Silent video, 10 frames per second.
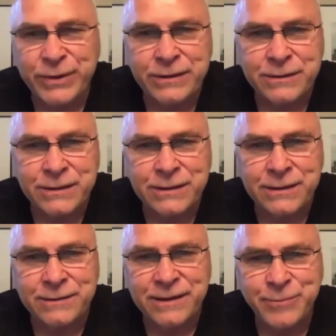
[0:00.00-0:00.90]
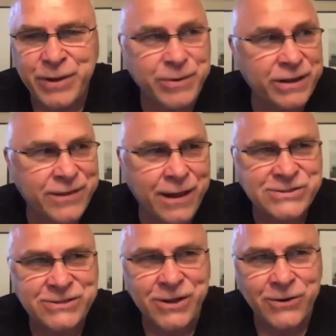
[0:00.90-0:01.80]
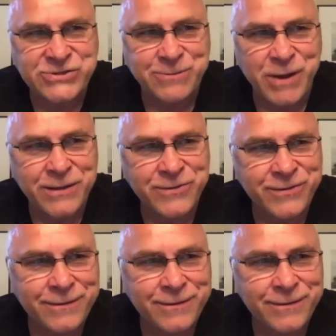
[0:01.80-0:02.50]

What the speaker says: and they paid me $1,000 a month.